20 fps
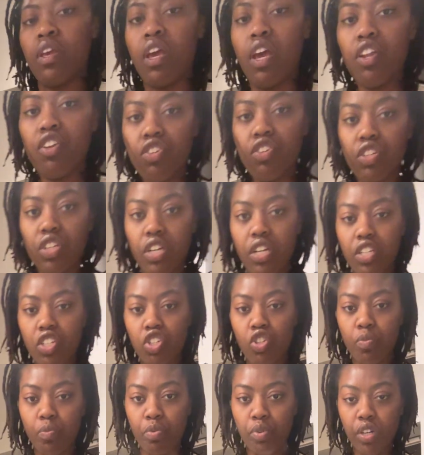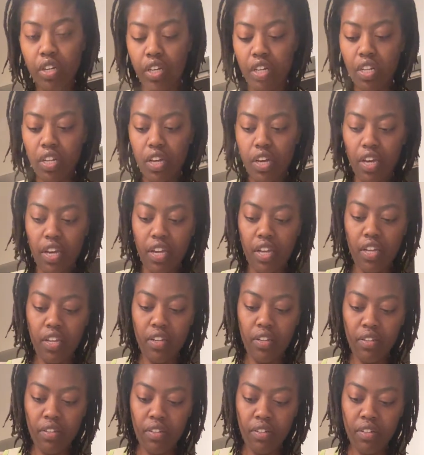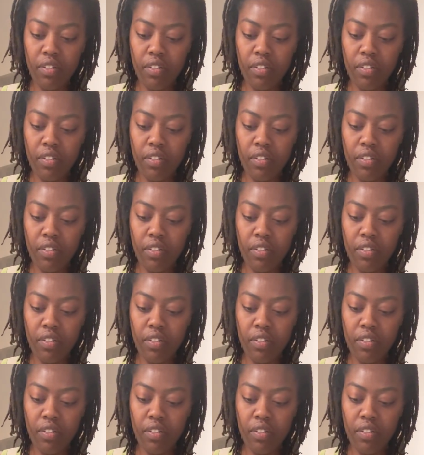And you're just gonna sprinkle it in.